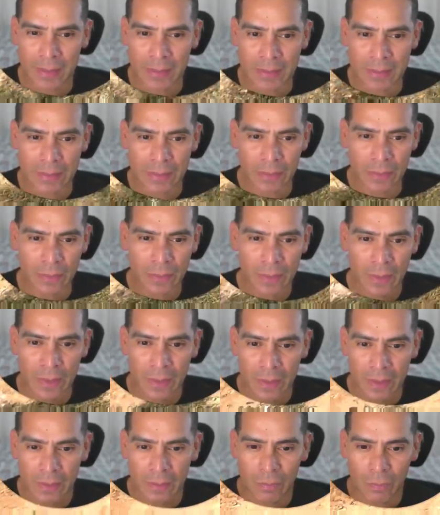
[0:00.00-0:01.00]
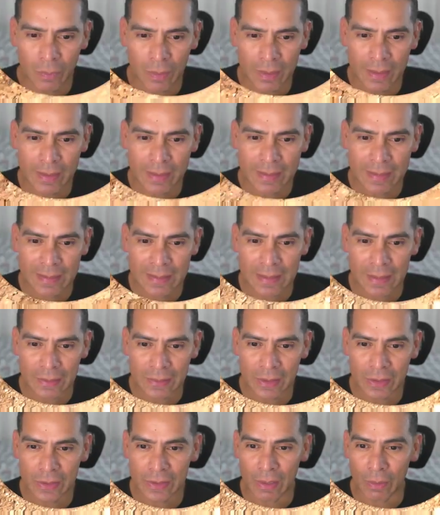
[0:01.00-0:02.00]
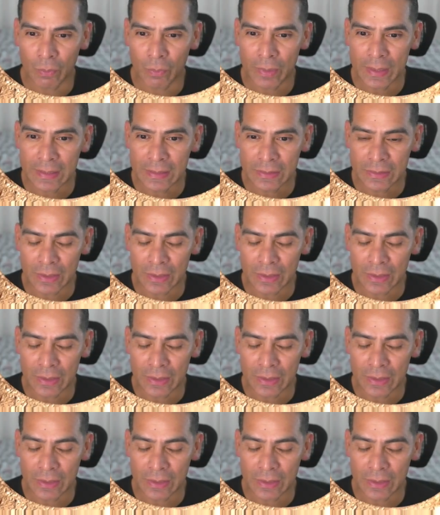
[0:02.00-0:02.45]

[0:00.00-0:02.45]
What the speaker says: So, one of the things that I'll tell you that we